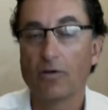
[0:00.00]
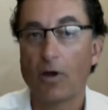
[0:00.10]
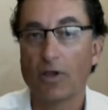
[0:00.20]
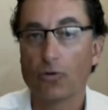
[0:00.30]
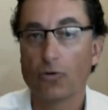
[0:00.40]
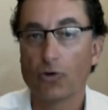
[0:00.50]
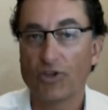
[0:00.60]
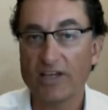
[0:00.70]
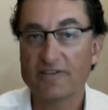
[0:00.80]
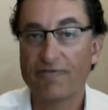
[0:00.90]
either a
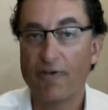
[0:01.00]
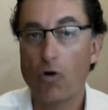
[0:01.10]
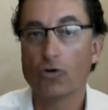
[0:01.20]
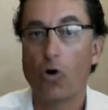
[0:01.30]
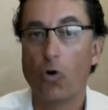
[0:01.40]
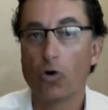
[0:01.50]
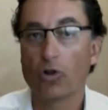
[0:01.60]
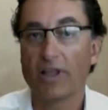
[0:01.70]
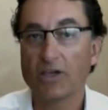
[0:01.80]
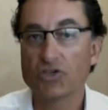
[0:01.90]
desk phone
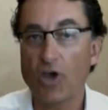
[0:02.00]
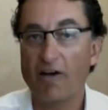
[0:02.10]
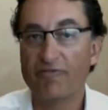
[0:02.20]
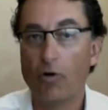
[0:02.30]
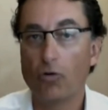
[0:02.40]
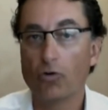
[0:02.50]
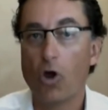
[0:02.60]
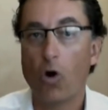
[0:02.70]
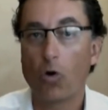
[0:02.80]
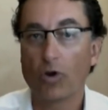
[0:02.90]
or Link soft phone
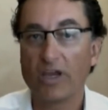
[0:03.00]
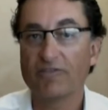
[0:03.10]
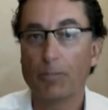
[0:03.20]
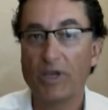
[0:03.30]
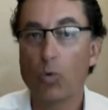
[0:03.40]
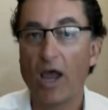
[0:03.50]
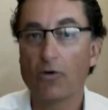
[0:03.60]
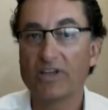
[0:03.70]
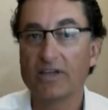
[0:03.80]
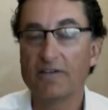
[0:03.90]
or even a
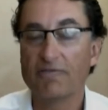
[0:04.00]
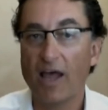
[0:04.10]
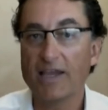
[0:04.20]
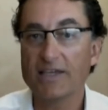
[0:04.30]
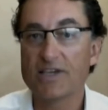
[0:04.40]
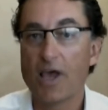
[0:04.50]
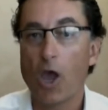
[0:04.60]
BYOD device,